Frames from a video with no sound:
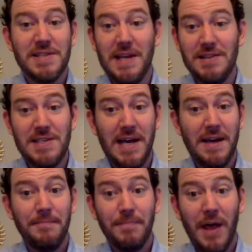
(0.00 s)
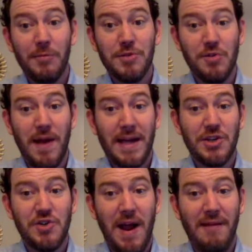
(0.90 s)
and to help direct
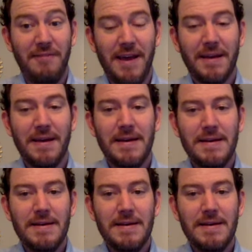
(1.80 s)
traffic.